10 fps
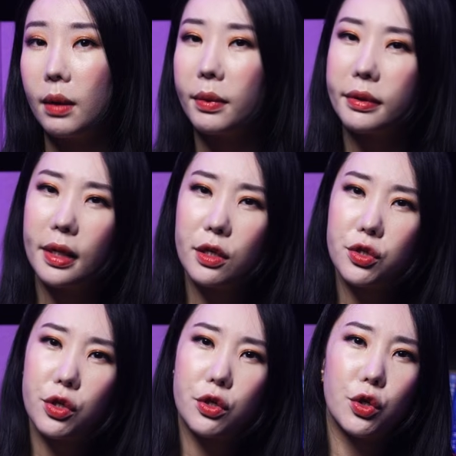But things
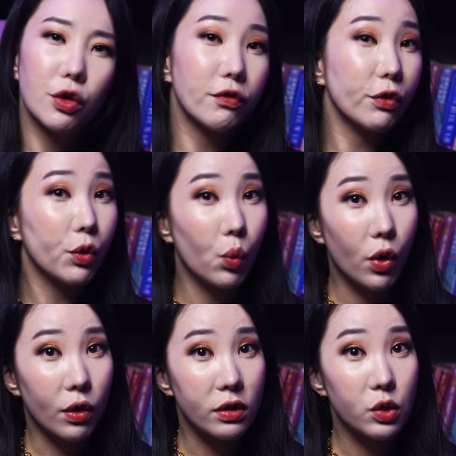took a turn for the
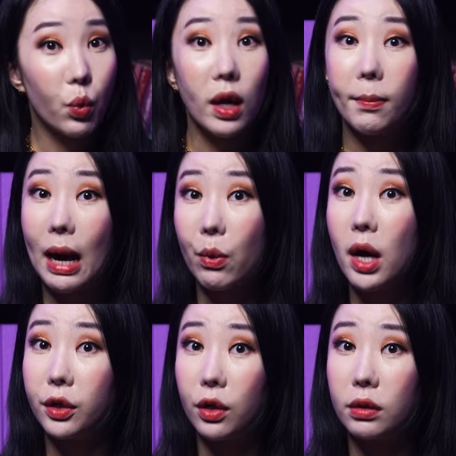worse when
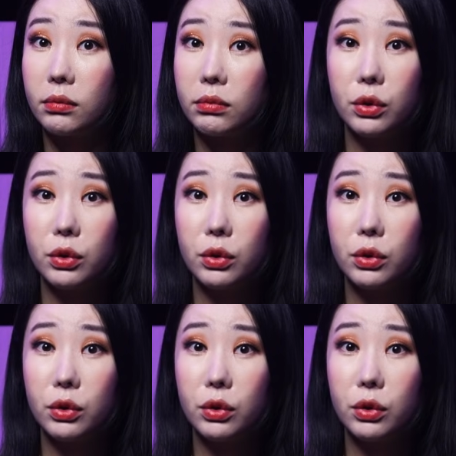Pagang,